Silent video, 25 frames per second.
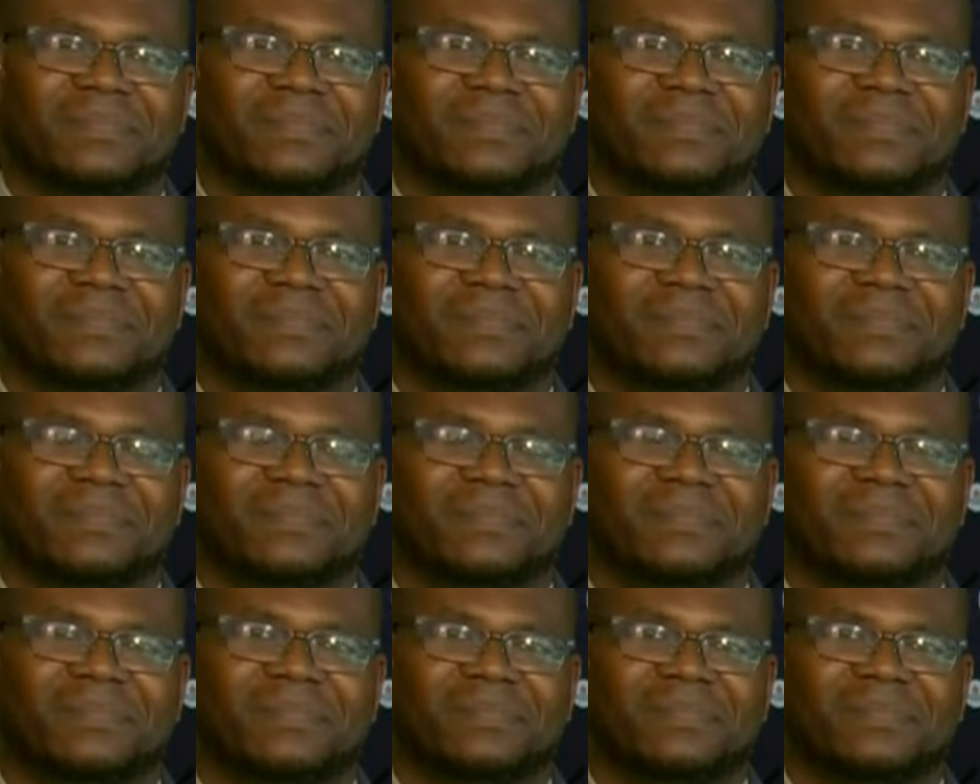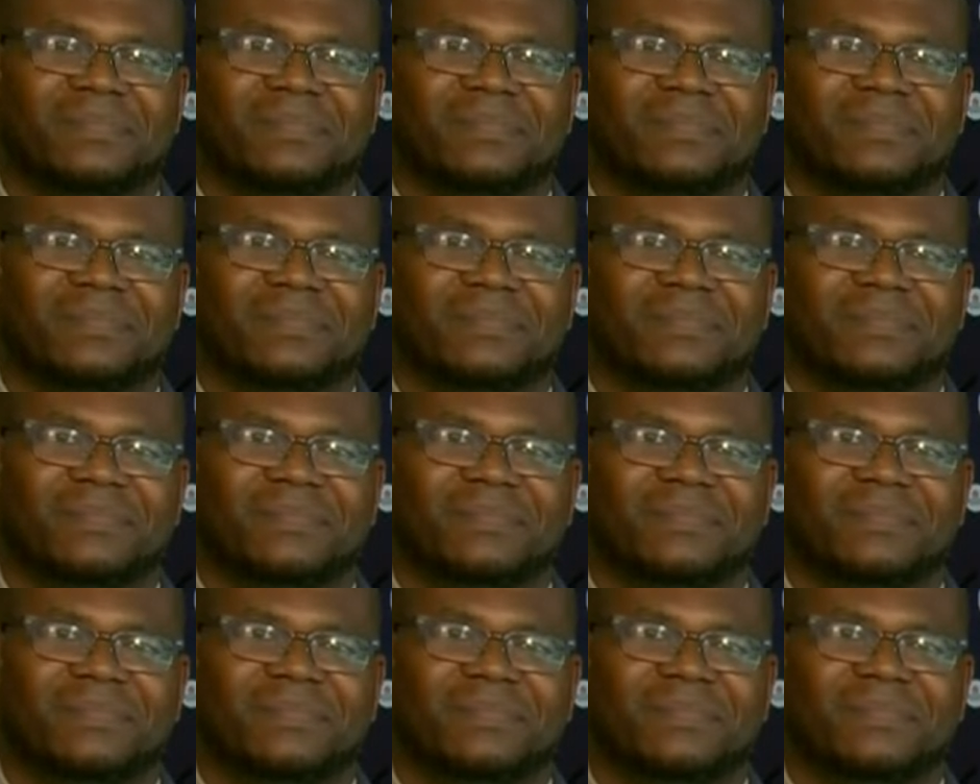
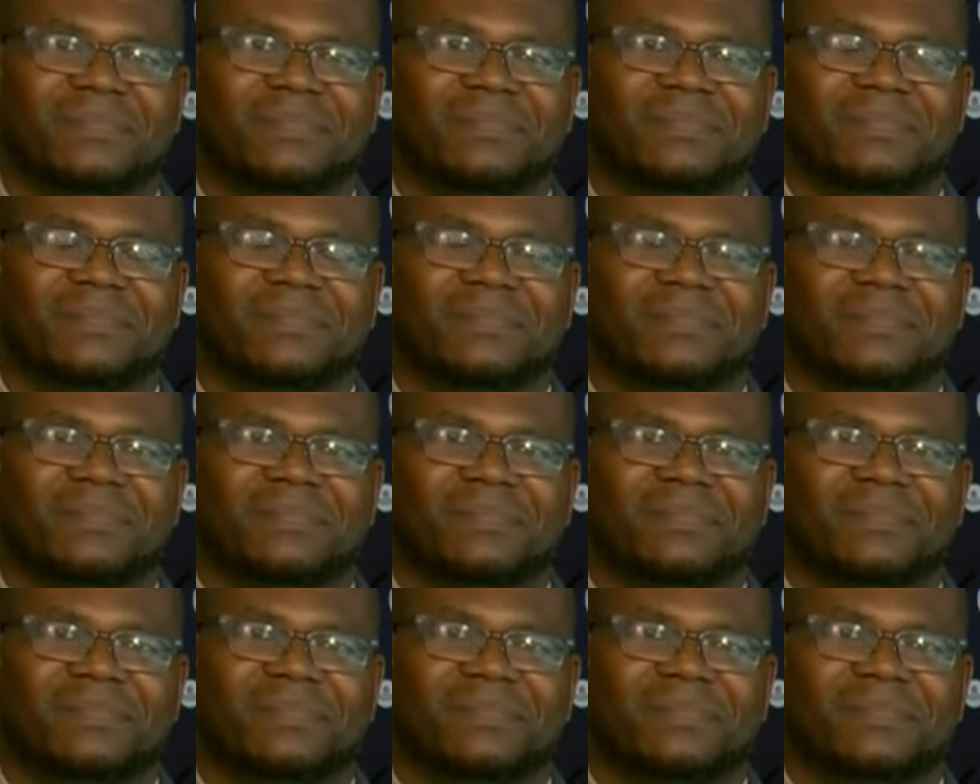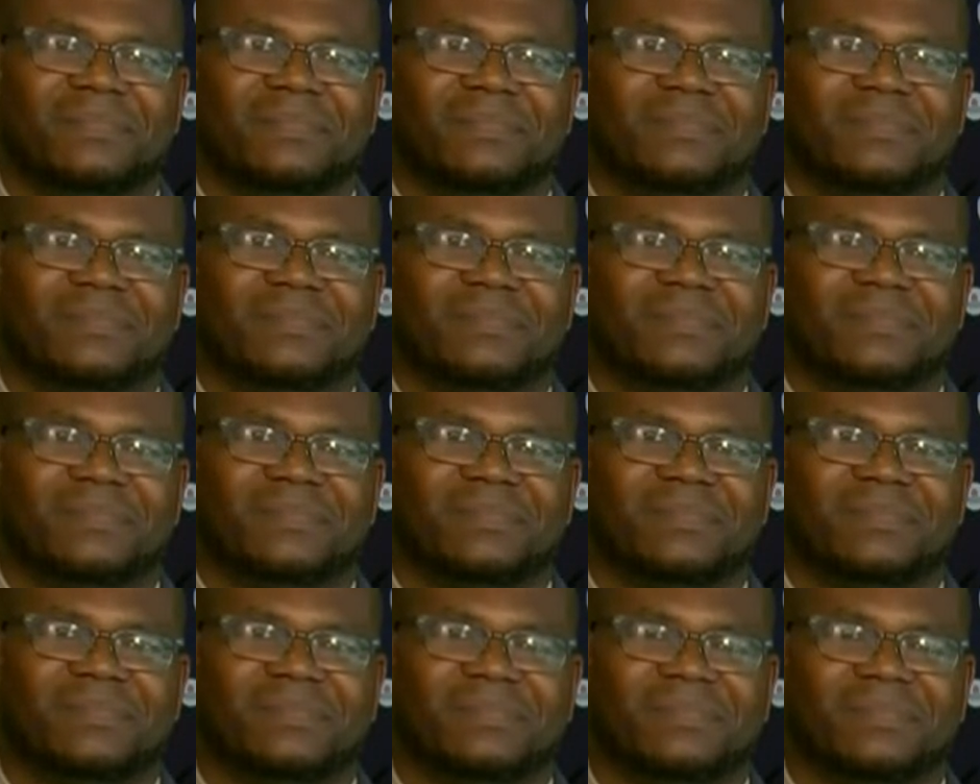
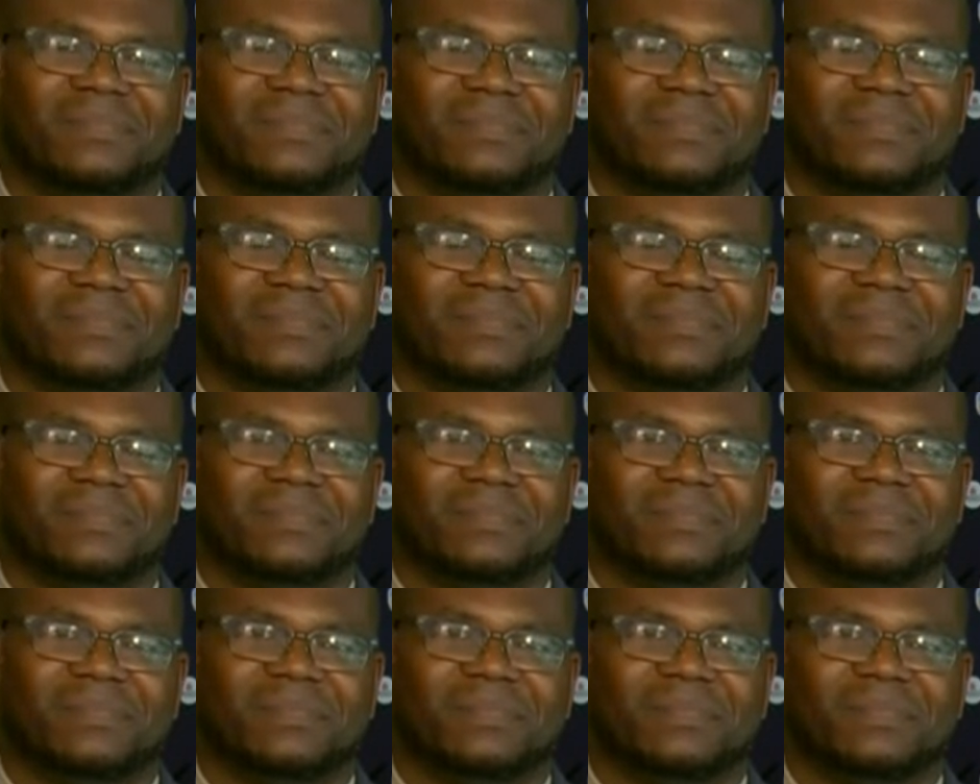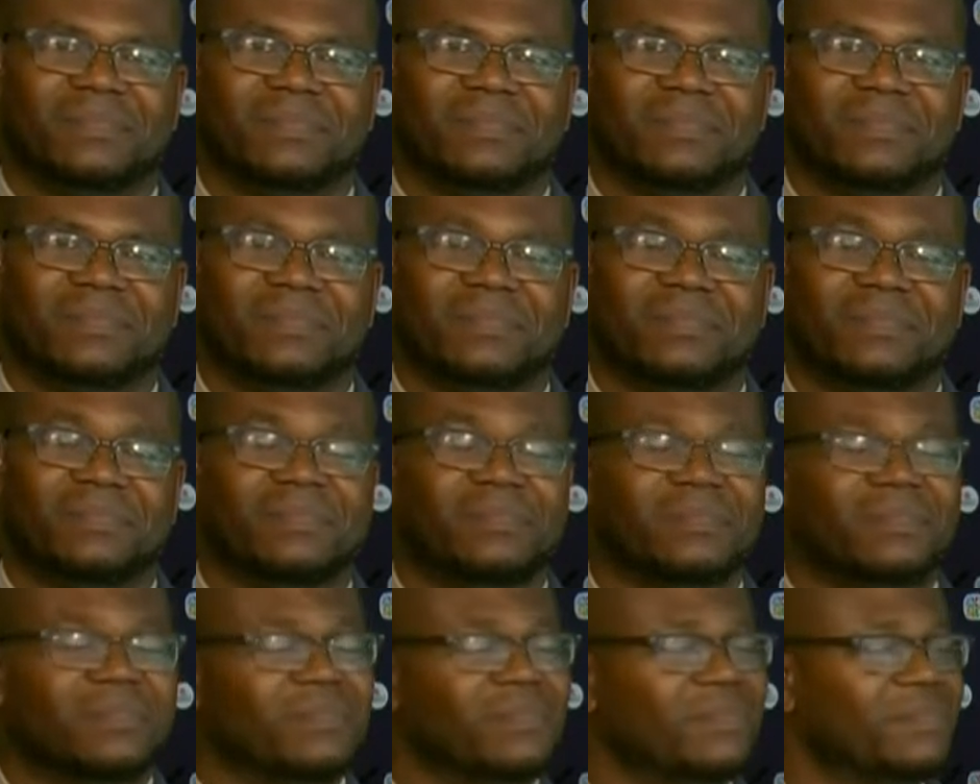
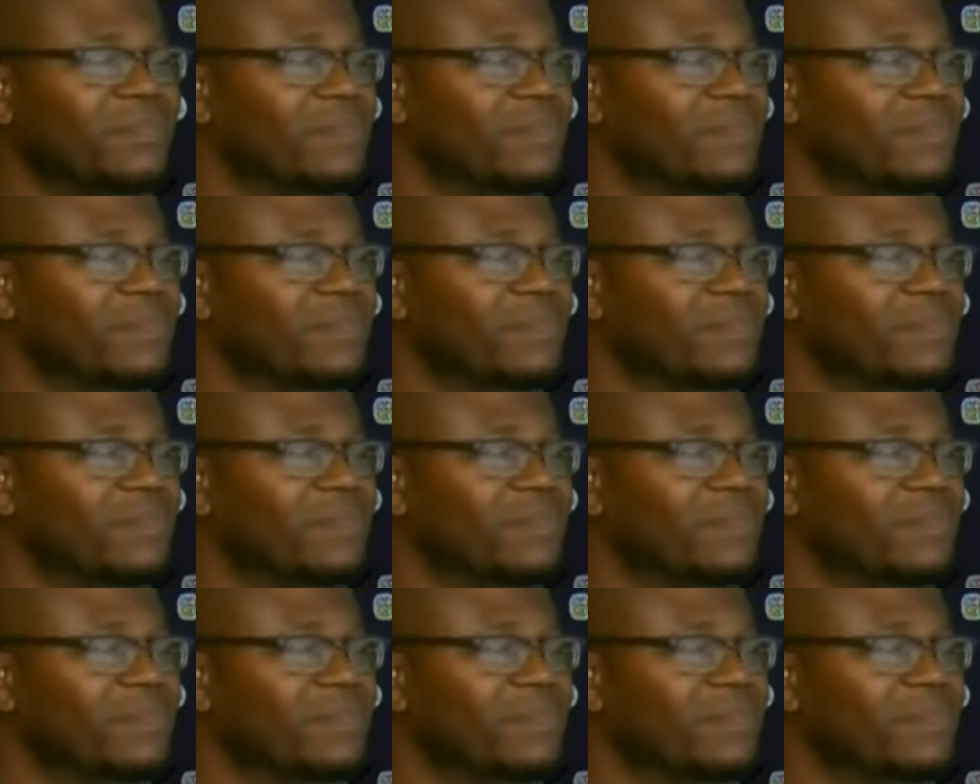(not speaking)